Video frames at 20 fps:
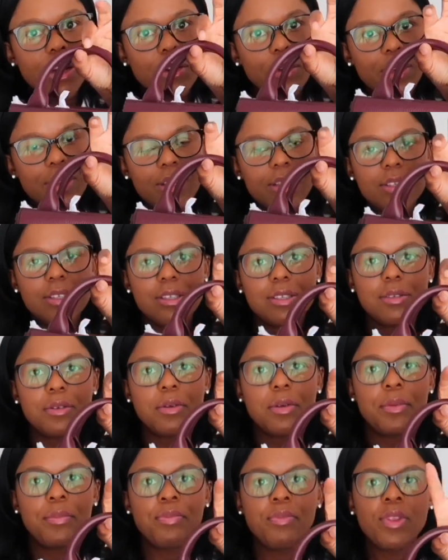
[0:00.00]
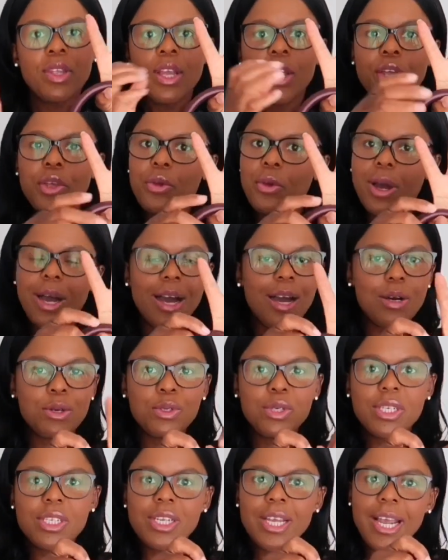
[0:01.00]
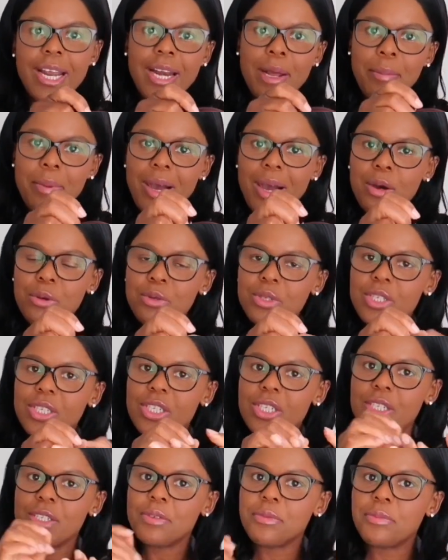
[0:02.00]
look at this. You're out and about.